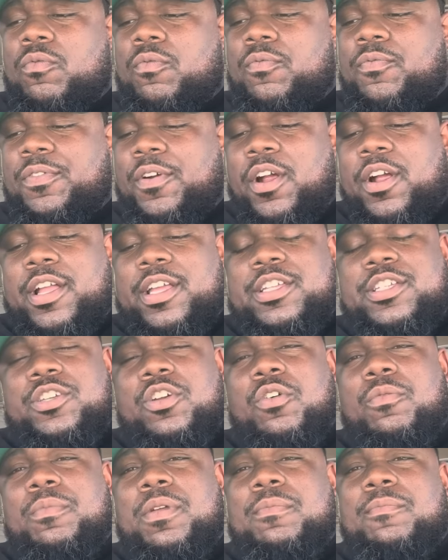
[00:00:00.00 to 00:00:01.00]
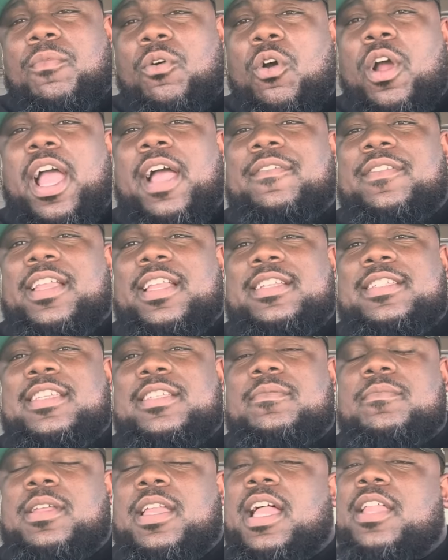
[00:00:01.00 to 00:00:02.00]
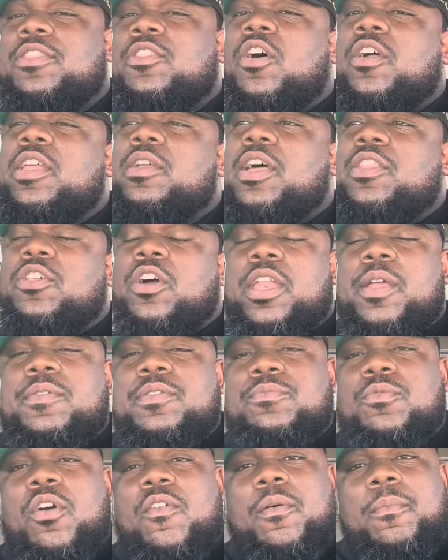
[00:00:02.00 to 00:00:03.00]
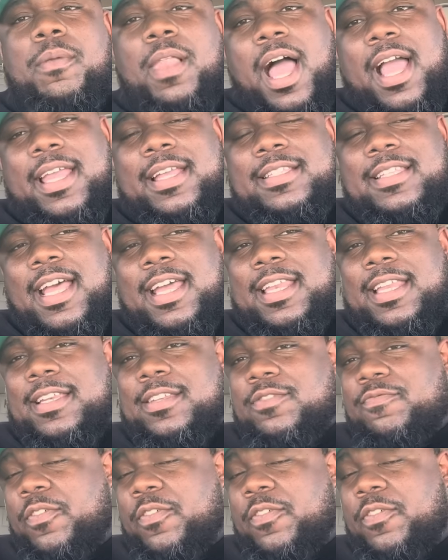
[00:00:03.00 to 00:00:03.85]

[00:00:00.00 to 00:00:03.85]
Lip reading: Ferg has shown me more athleticism than I thought he. I thought he was more of a blocking tight end.